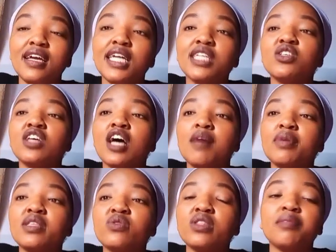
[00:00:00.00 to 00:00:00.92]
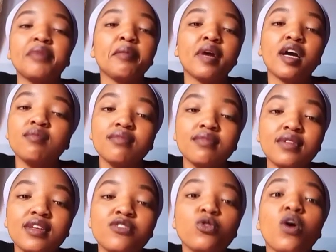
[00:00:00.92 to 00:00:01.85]
it also happens with my mom,
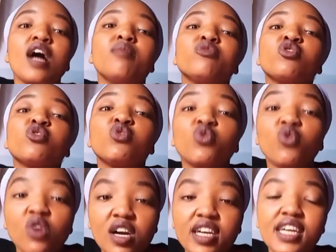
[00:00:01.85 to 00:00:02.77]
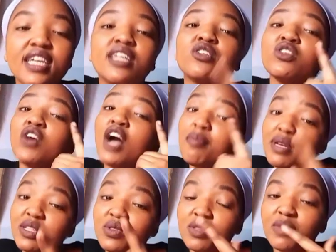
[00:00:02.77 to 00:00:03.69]
so I'm sure it also
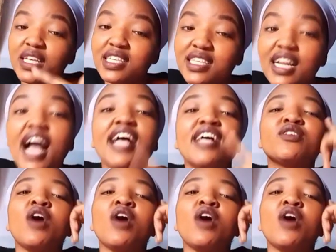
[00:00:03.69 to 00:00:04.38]
happens with my sister,